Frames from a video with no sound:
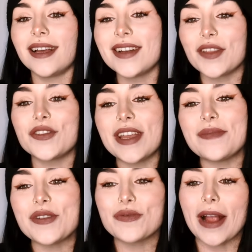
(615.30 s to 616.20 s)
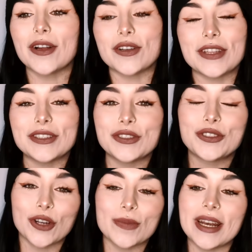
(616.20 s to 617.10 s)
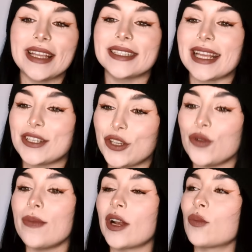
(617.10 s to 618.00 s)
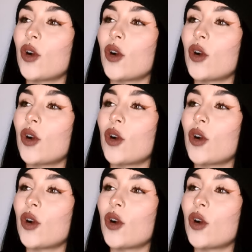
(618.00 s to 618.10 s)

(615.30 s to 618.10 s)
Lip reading: Another debut record. This is Germany's doom metal